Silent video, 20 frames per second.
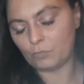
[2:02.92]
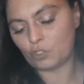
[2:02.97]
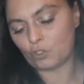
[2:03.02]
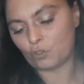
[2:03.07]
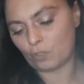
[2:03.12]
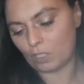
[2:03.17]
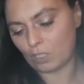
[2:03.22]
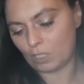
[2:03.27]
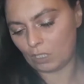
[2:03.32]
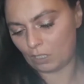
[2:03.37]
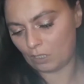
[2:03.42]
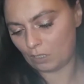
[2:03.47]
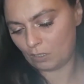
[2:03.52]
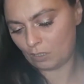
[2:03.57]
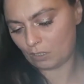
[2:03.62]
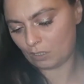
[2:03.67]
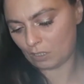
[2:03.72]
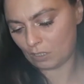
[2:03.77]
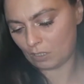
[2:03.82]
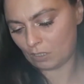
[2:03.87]

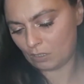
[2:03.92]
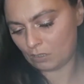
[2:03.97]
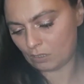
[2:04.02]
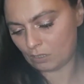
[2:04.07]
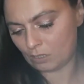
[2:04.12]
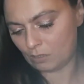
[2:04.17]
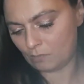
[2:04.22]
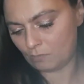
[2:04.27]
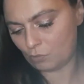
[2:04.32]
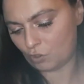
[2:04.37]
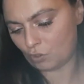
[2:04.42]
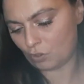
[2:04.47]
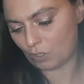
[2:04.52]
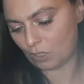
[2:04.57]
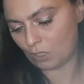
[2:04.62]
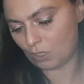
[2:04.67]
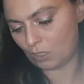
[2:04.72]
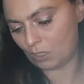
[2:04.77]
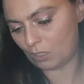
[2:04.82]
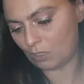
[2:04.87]
trying, guys, I am
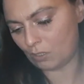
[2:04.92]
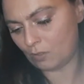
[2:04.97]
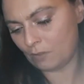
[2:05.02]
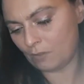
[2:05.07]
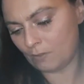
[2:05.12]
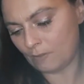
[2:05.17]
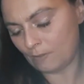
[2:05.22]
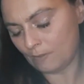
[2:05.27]
trying here.